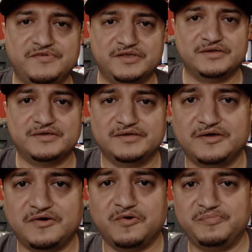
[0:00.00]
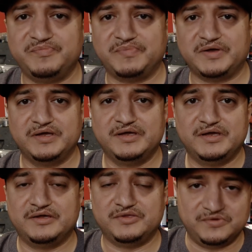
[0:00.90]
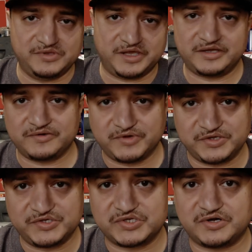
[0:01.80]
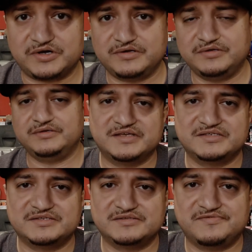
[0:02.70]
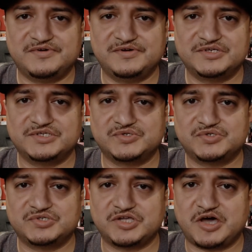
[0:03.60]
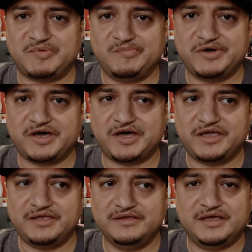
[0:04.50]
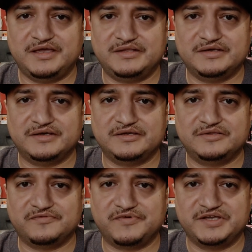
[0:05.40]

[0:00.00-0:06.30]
Yeah, hope you like what you saw. Thanks for stopping by, and don't